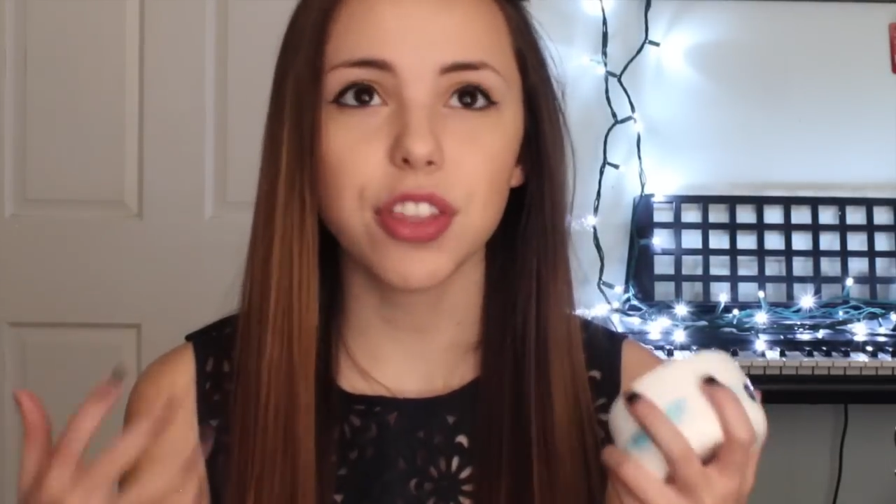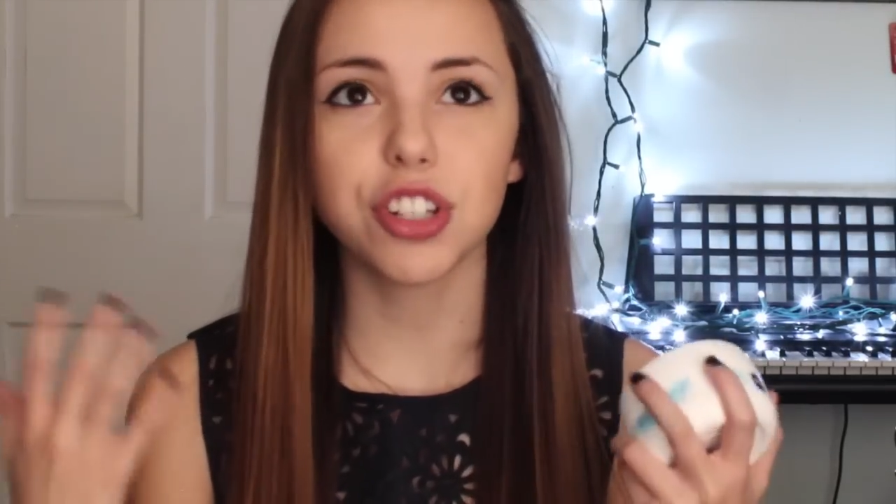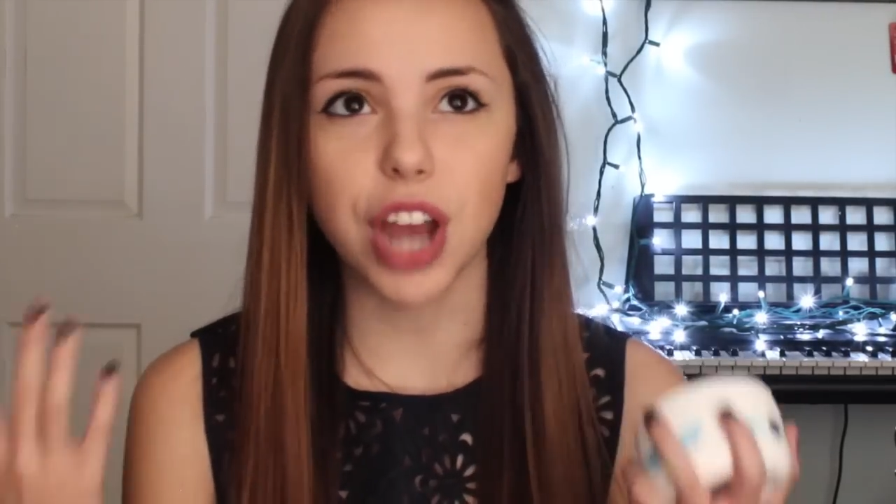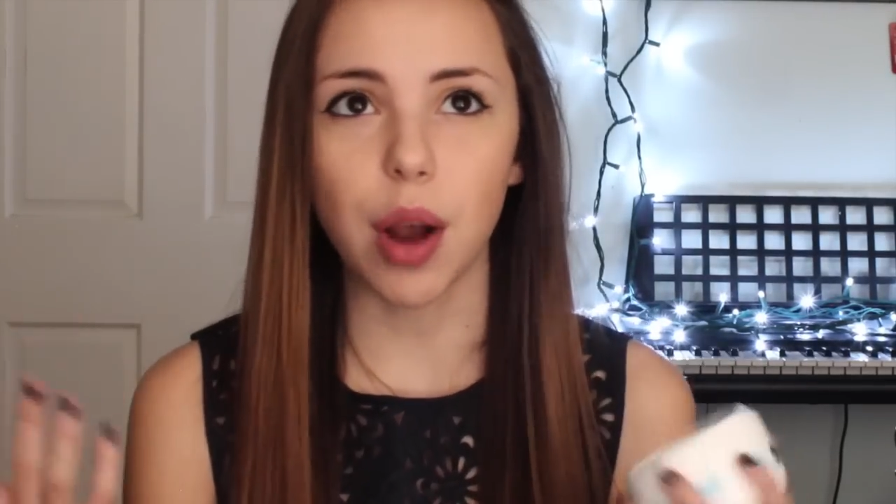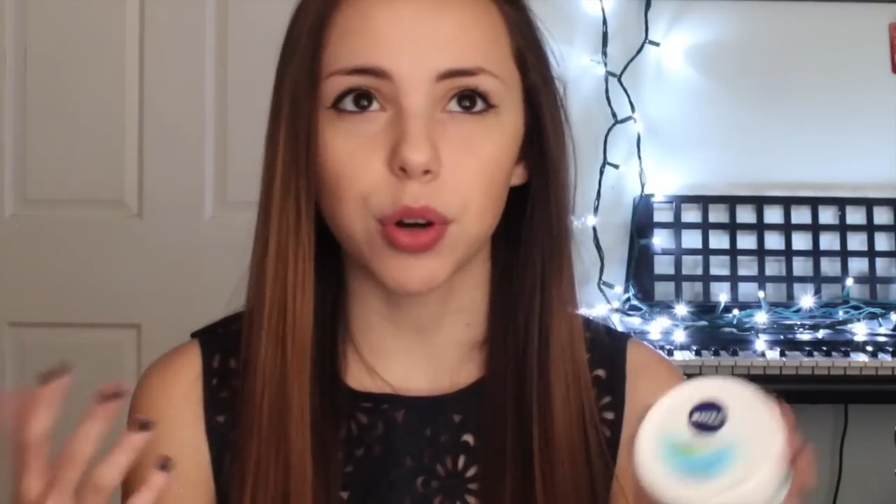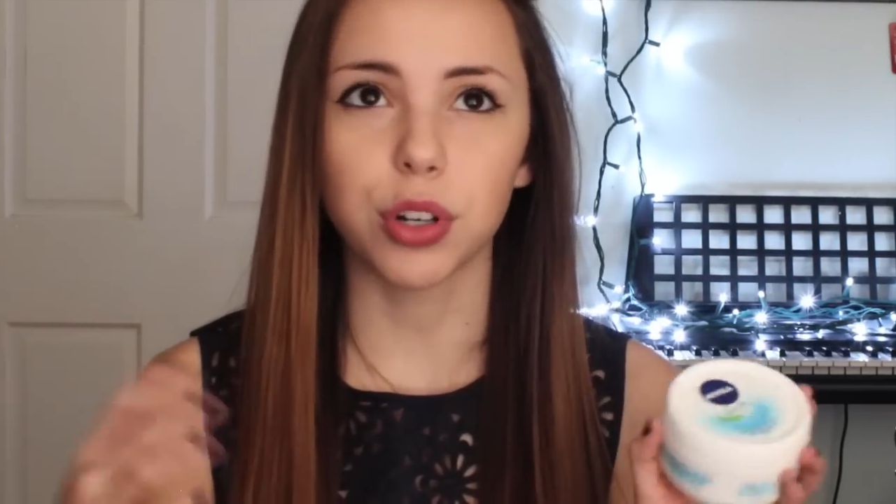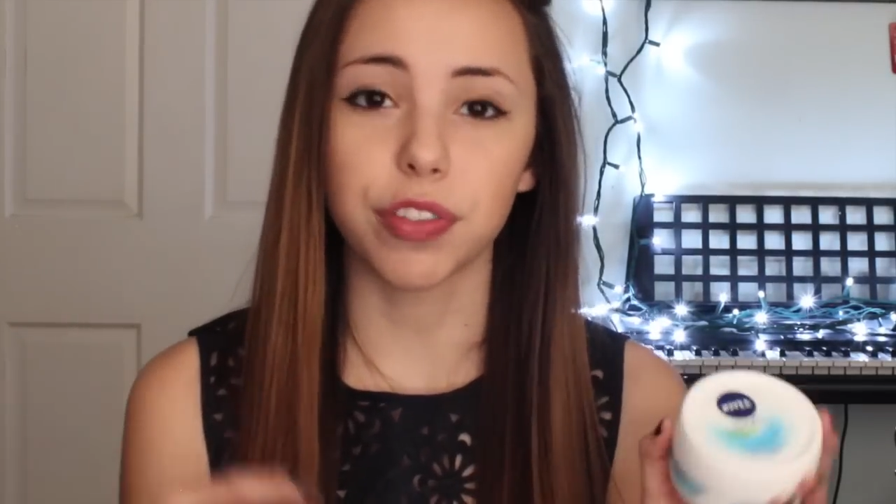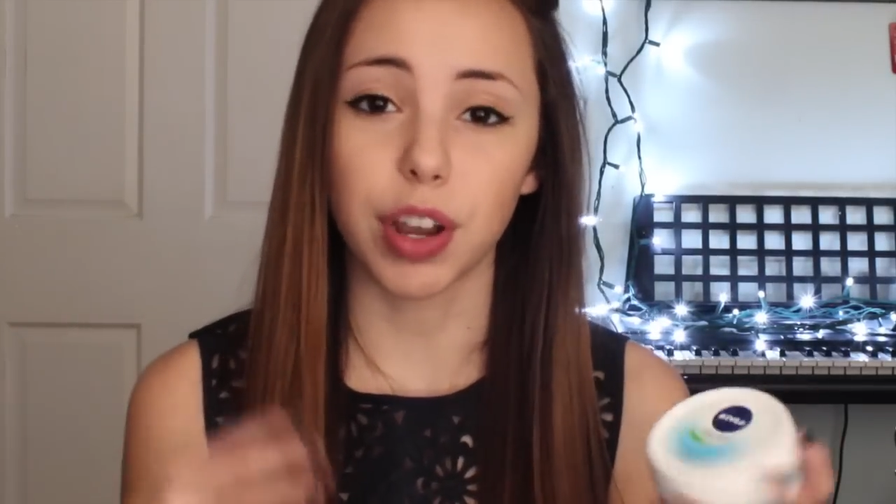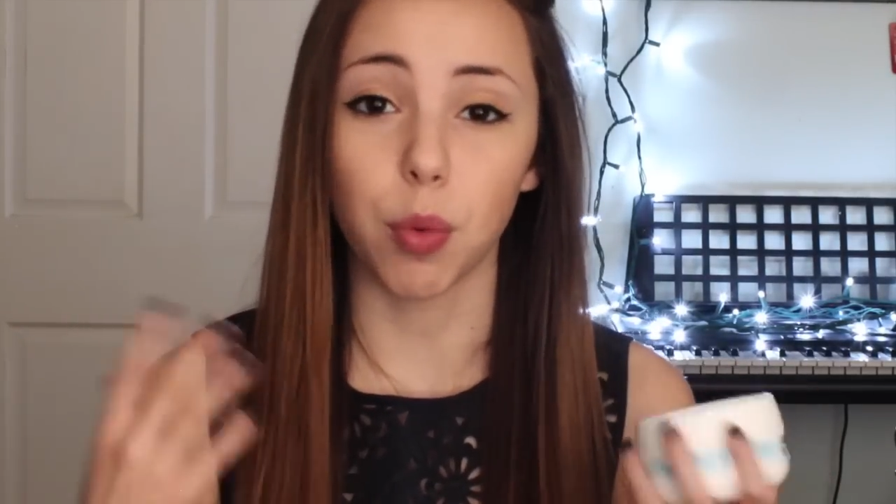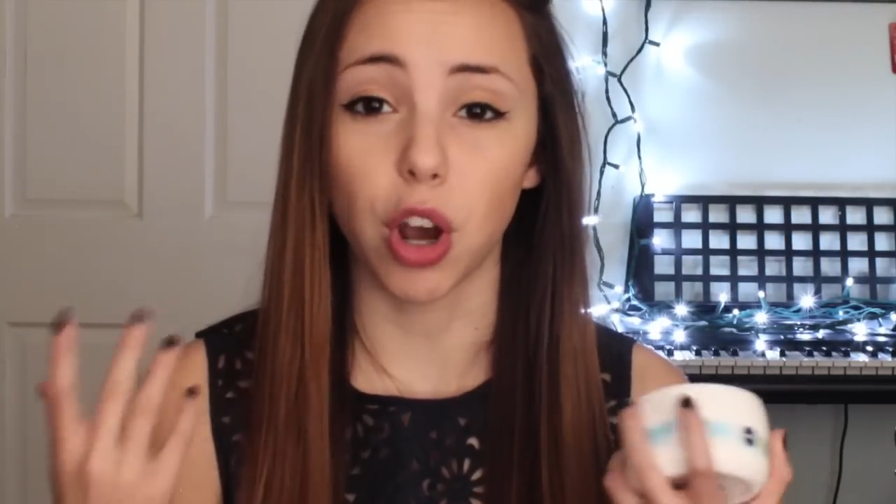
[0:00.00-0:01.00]
out of the shower or
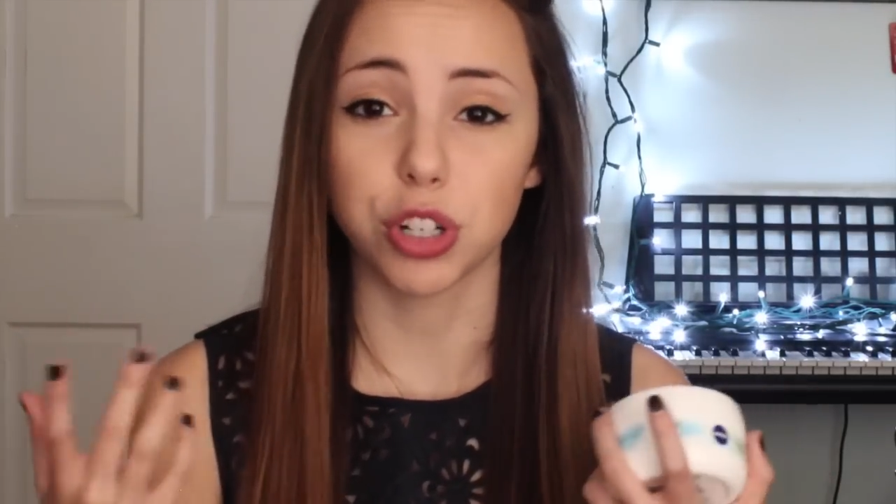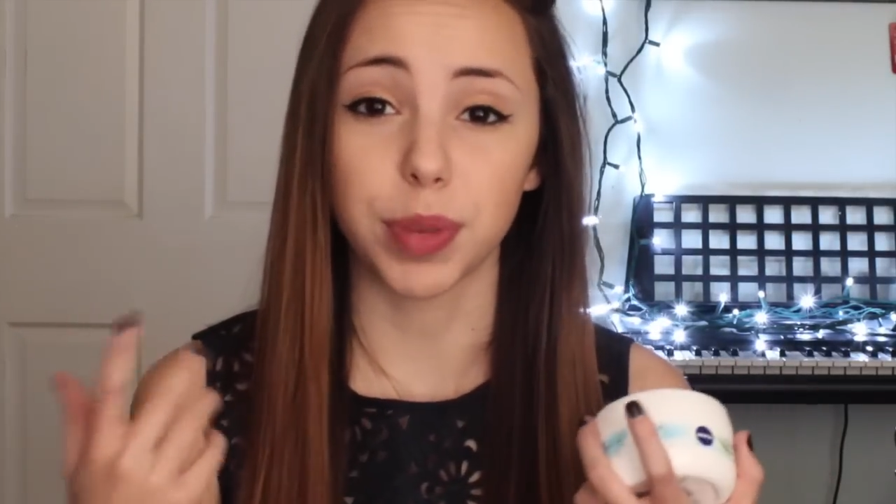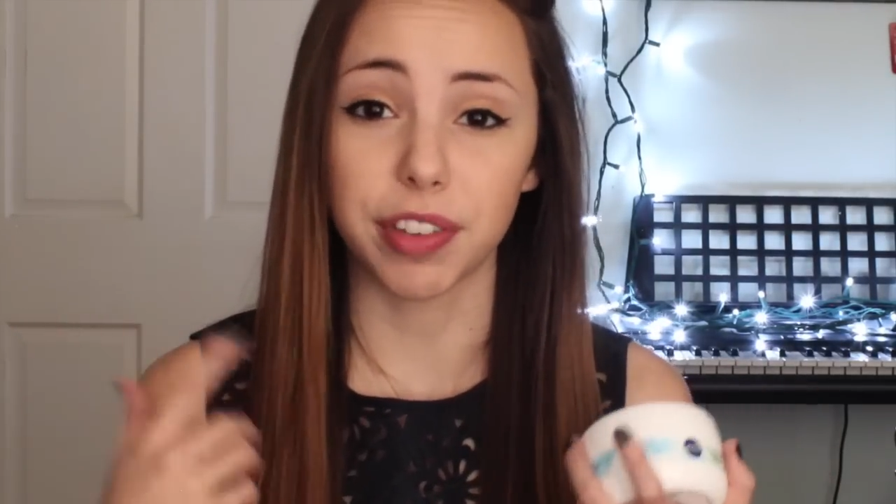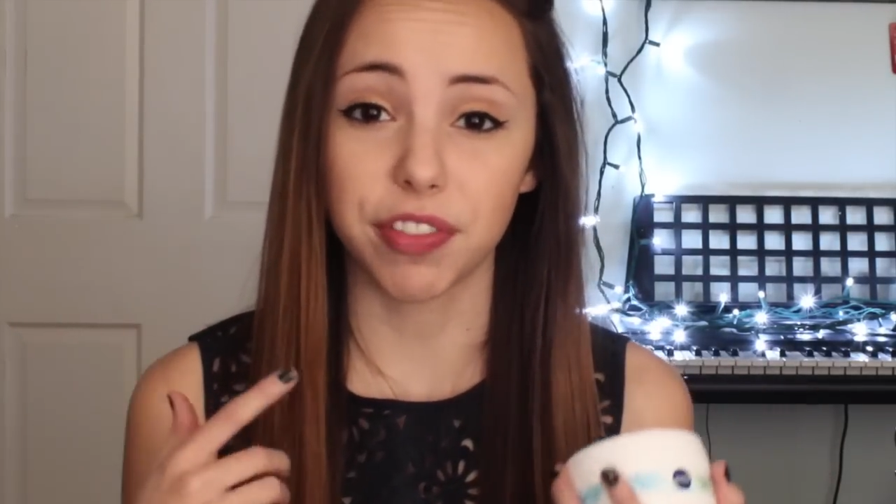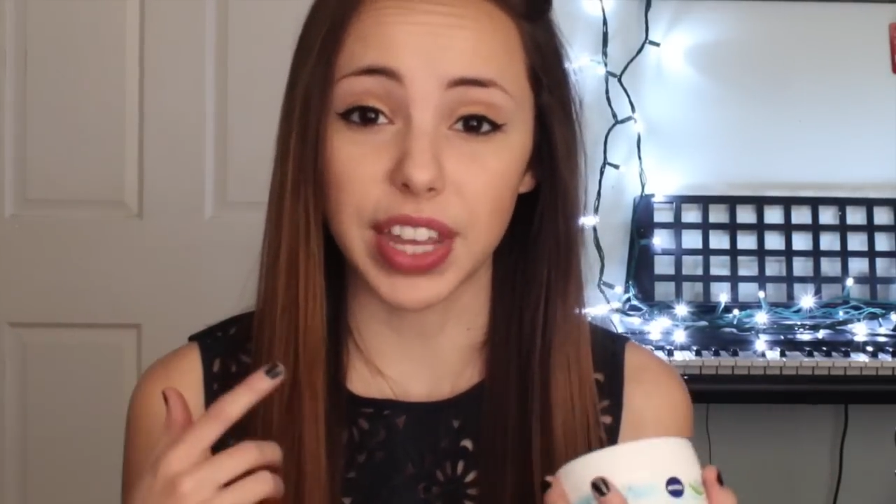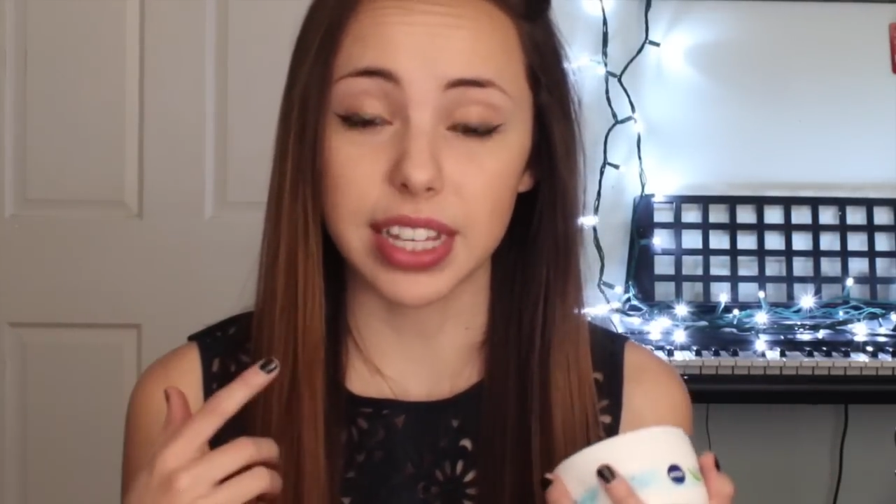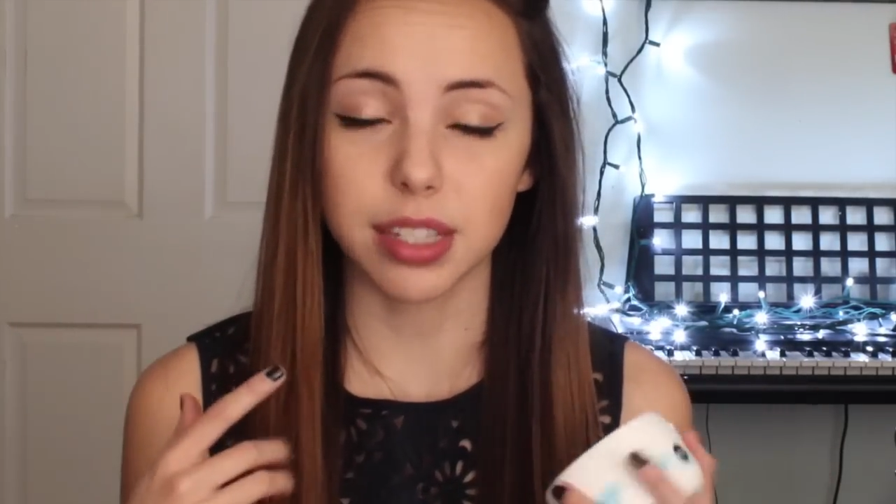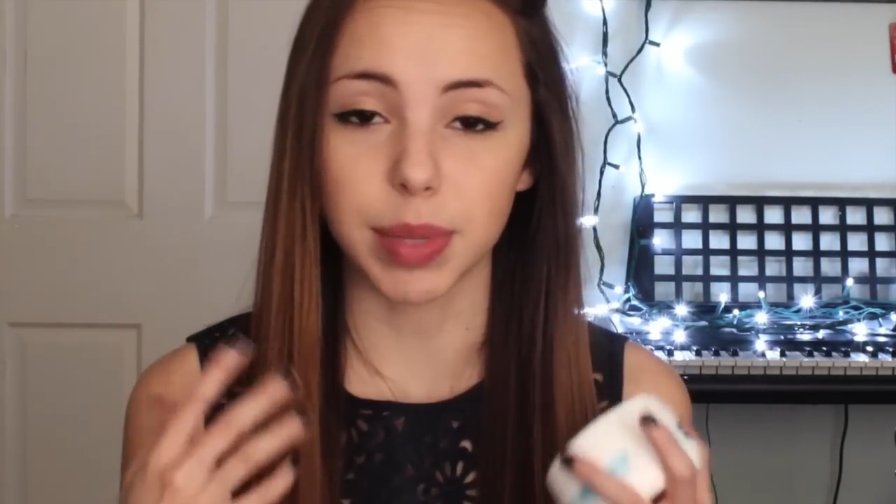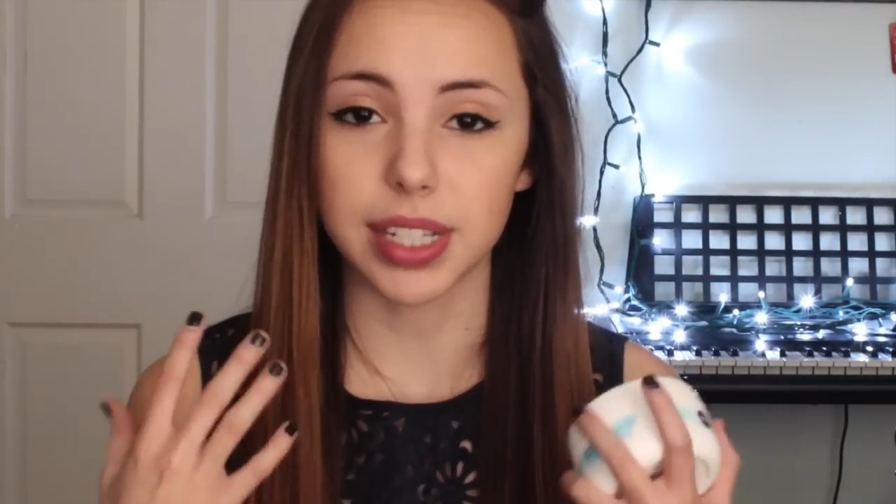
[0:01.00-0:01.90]
if I wash my face,